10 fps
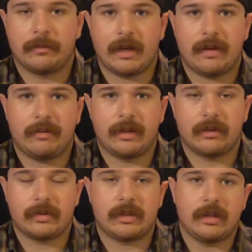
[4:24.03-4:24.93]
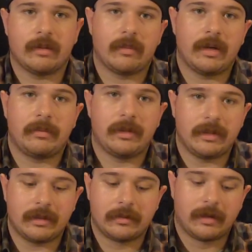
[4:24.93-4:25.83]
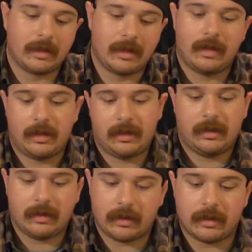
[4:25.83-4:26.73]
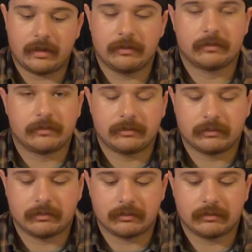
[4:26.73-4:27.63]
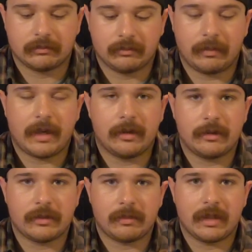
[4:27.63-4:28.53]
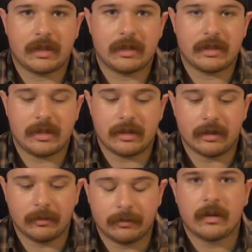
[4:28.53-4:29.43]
Having those teeth, in my opinion, are better and just make things easier.